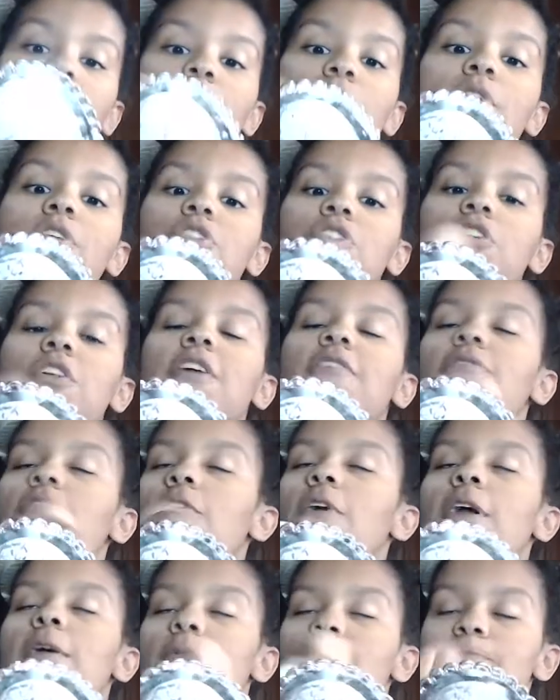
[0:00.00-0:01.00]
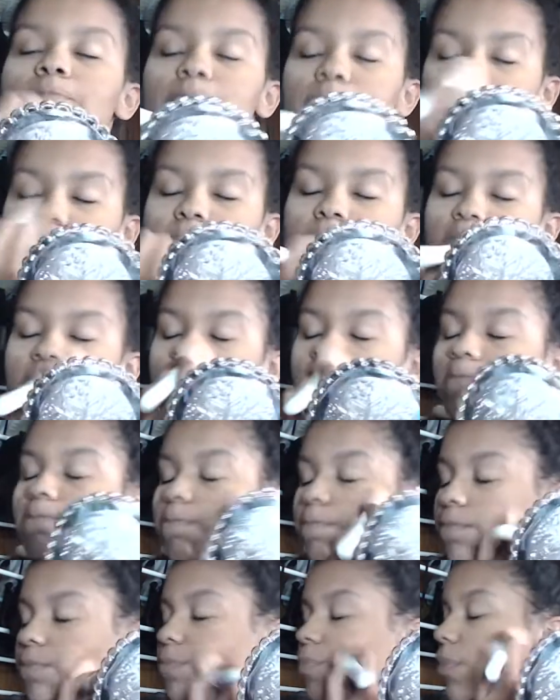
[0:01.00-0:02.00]
push it everywhere.
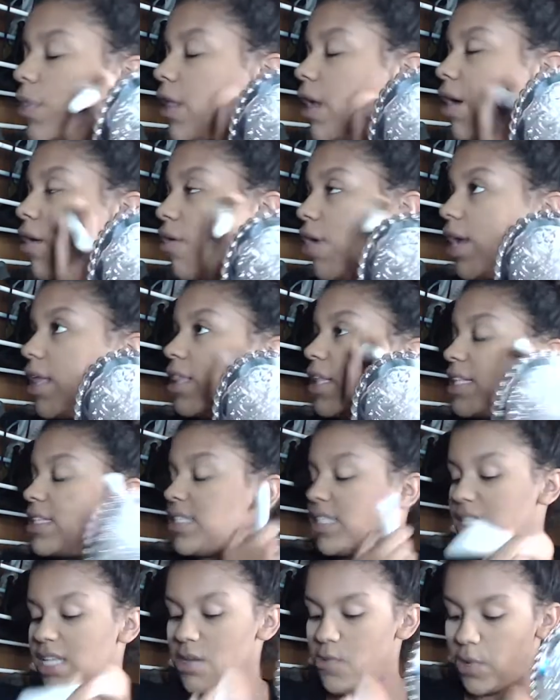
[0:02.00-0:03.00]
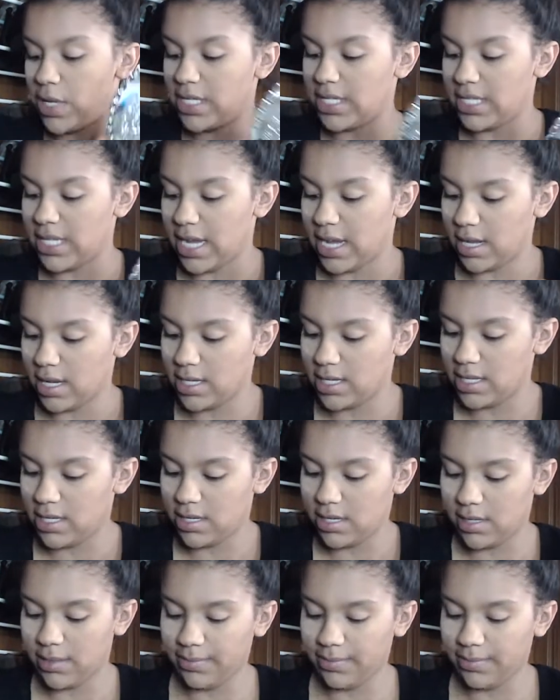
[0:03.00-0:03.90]
All right, let's see what's next.